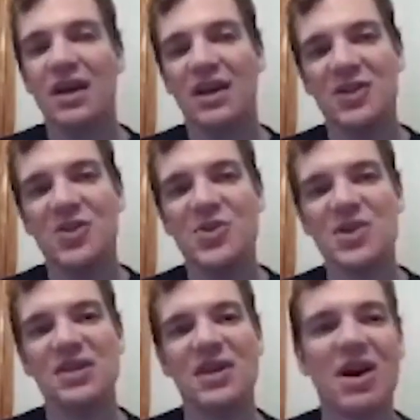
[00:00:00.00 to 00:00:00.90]
And
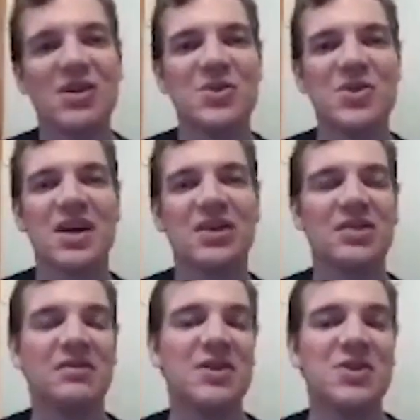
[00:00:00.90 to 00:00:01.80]
using the
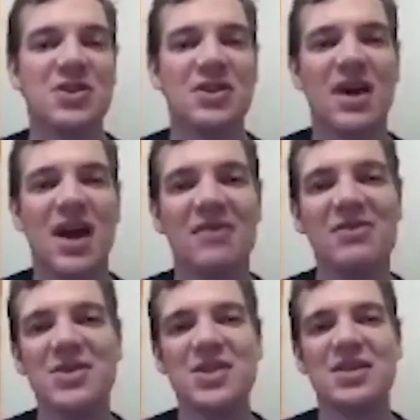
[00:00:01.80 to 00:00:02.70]
auto-scaling feature,
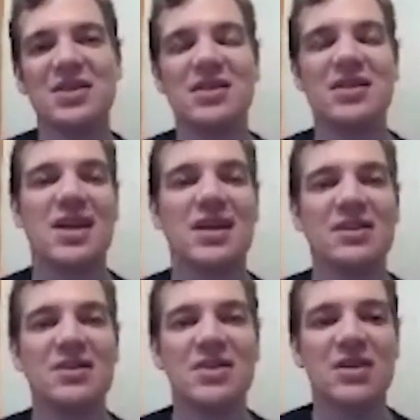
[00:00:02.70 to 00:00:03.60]
every 60
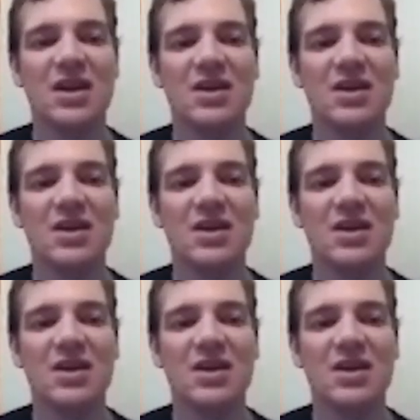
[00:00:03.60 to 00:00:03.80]
seconds,